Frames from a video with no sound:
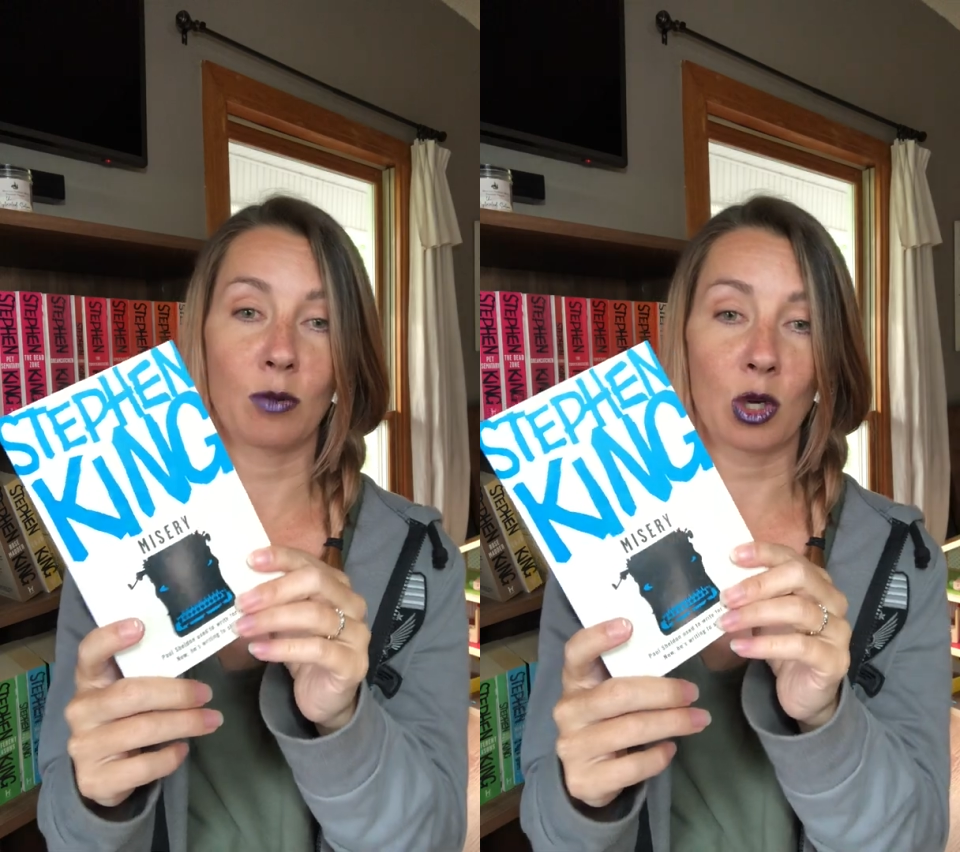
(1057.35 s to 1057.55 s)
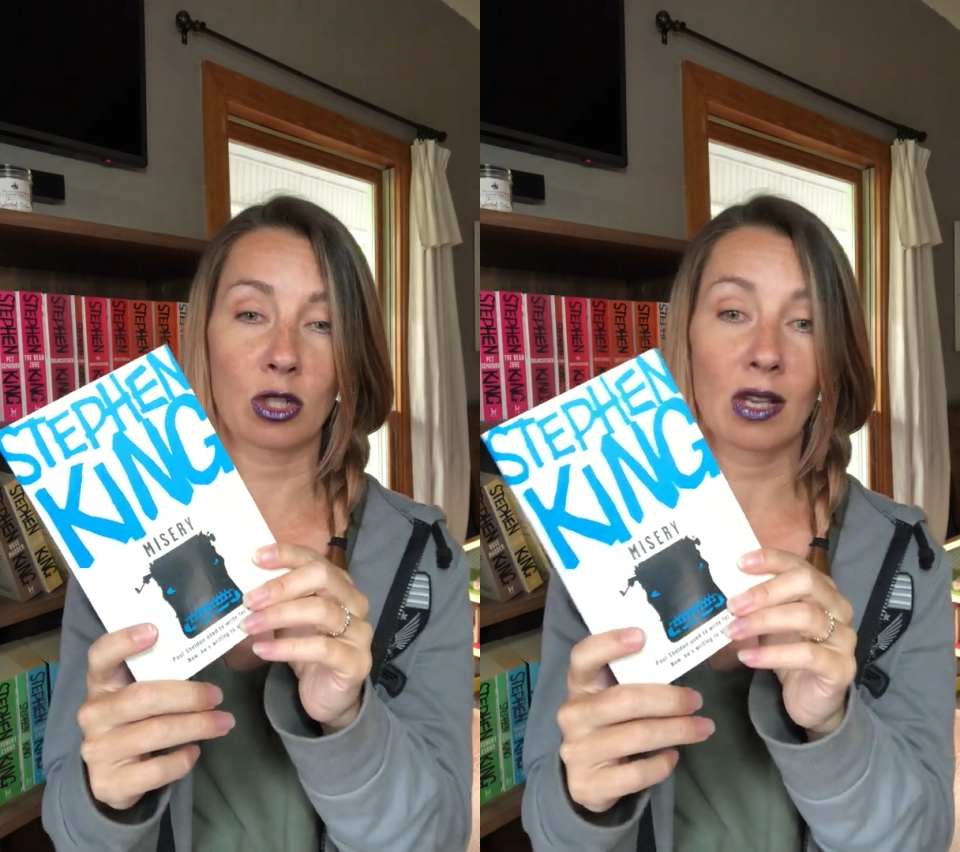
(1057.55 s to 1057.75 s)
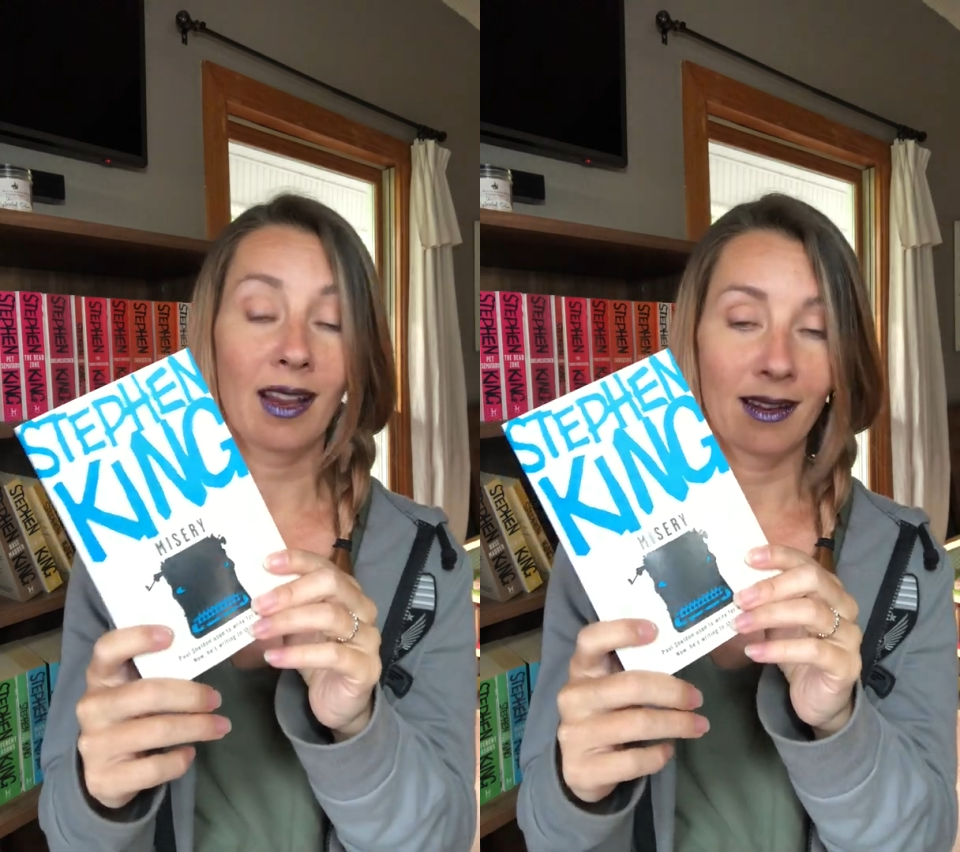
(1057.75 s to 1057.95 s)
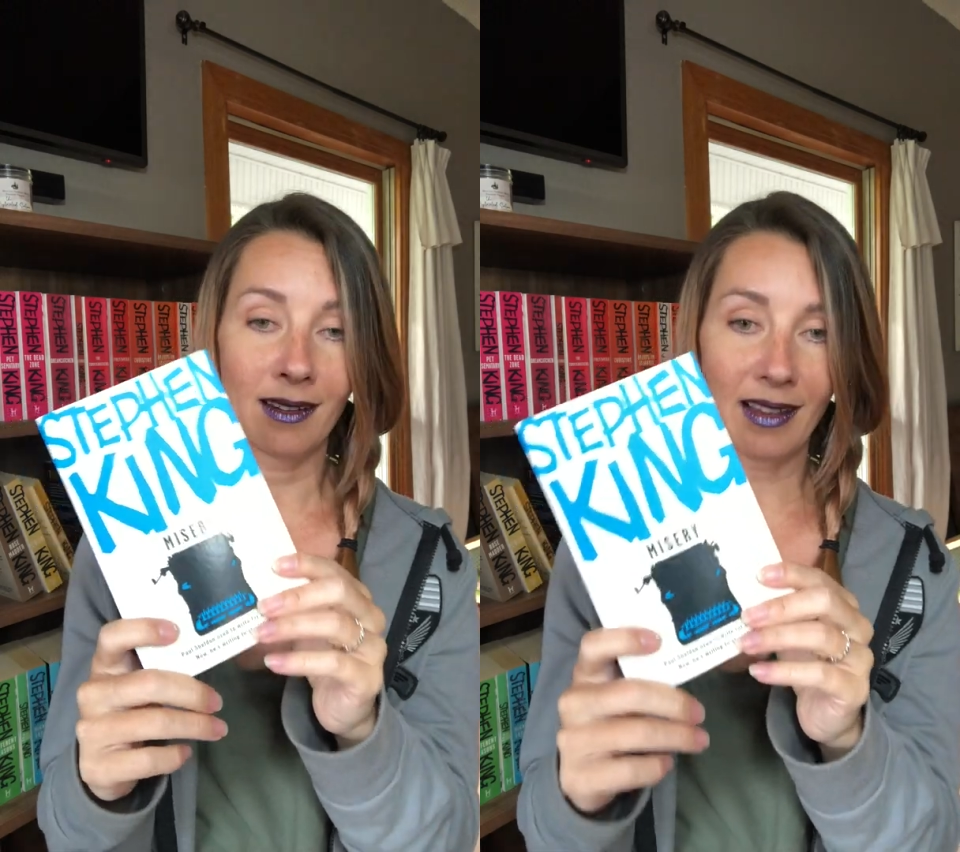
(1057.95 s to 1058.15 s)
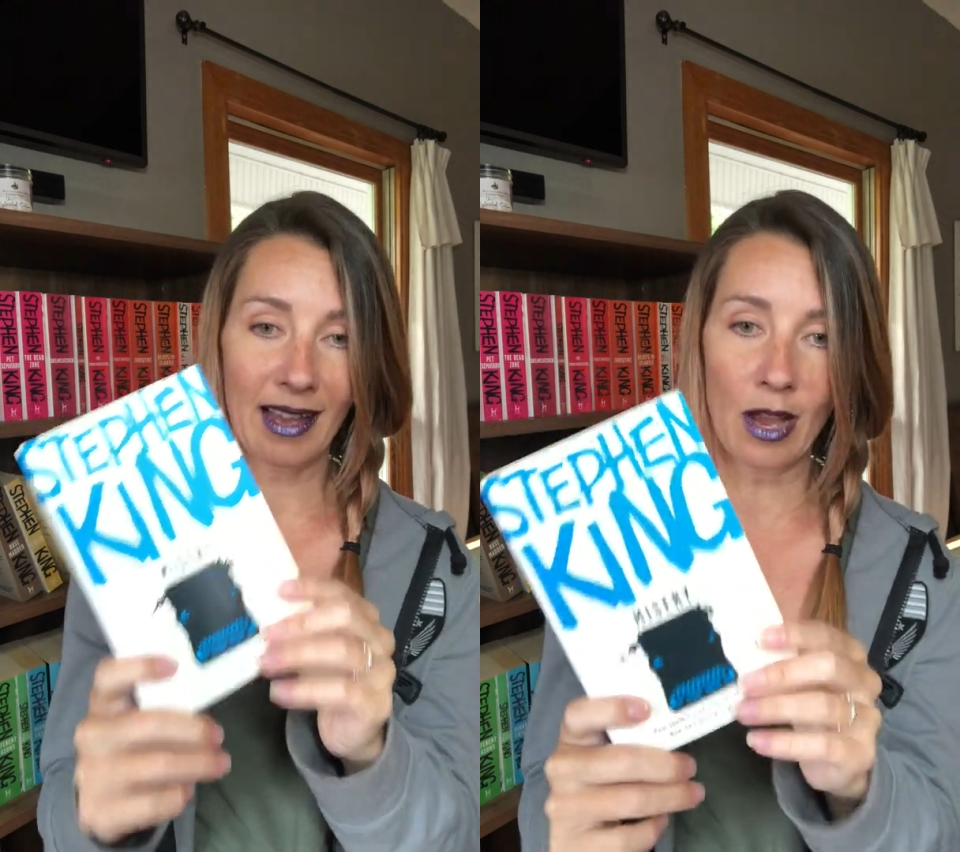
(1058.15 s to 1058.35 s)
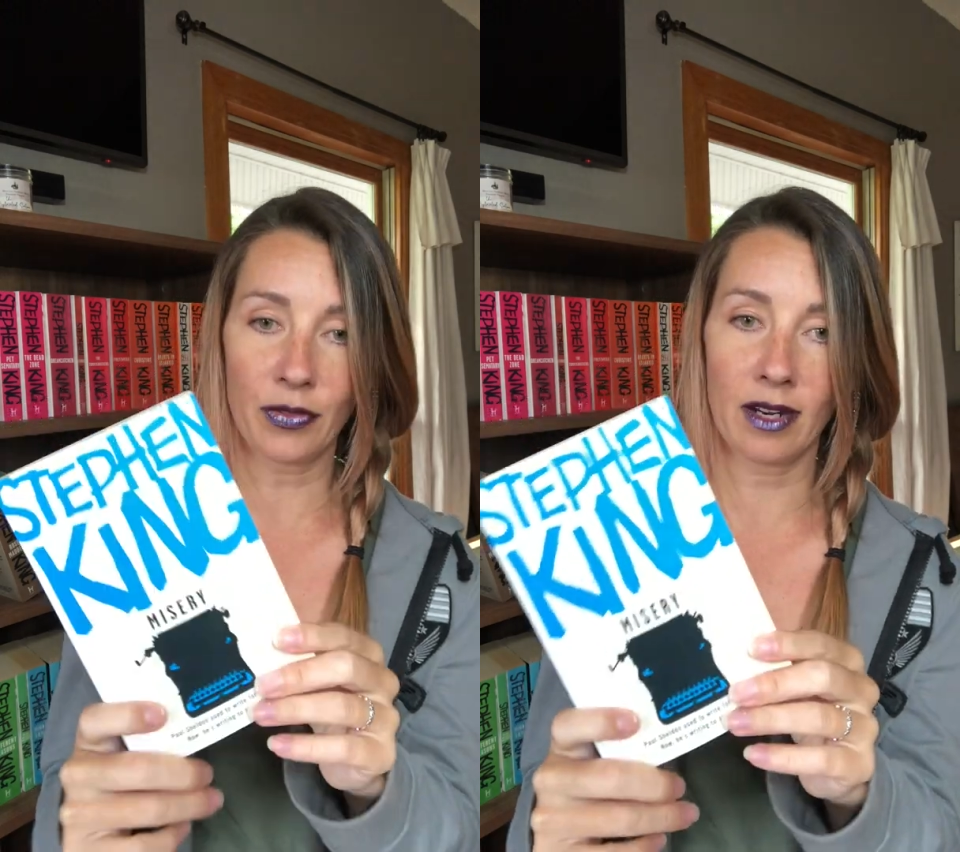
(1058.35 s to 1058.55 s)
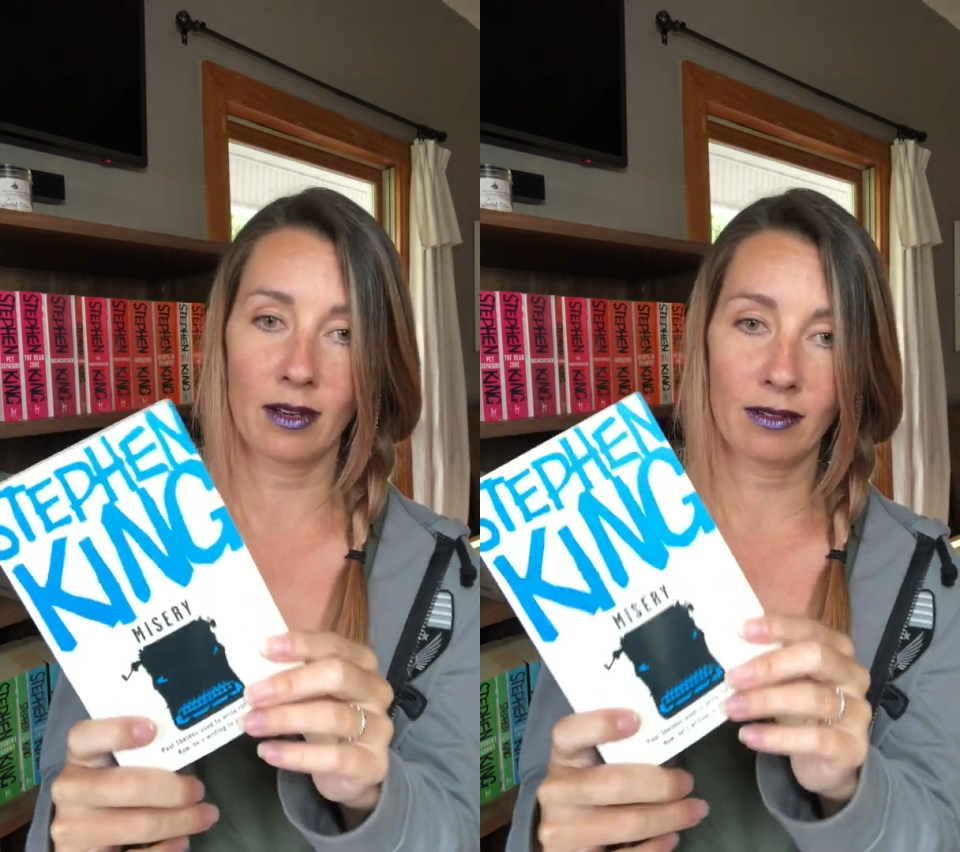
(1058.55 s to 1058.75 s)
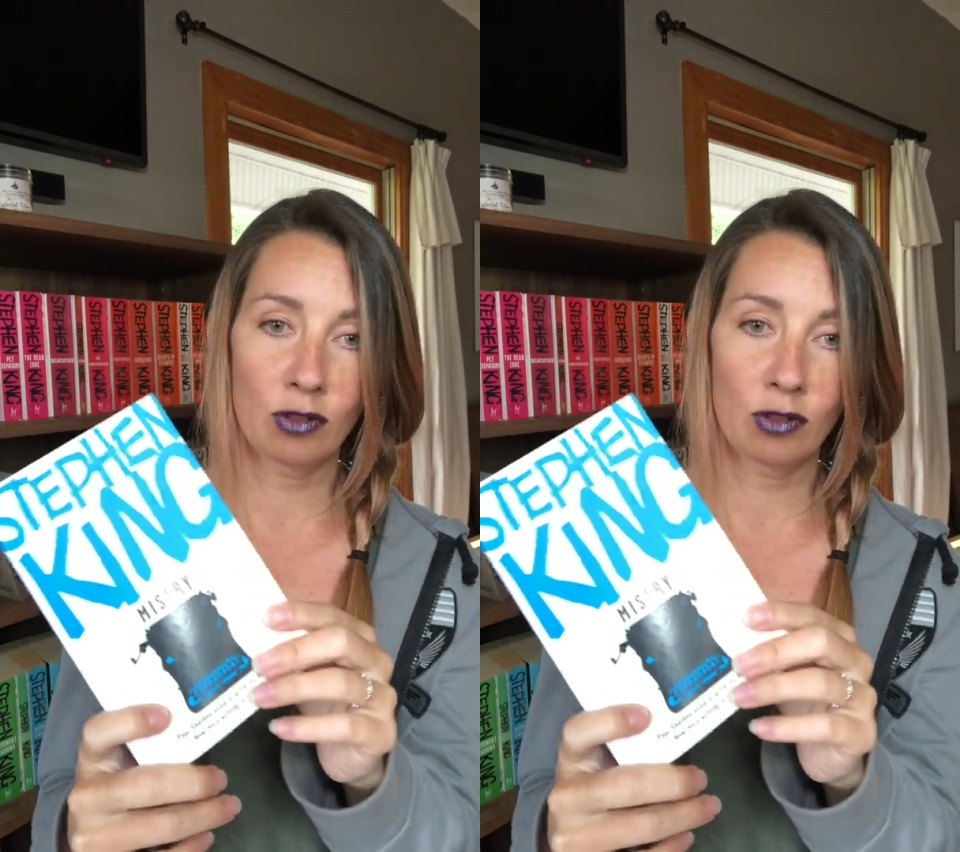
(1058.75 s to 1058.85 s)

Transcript: books out there.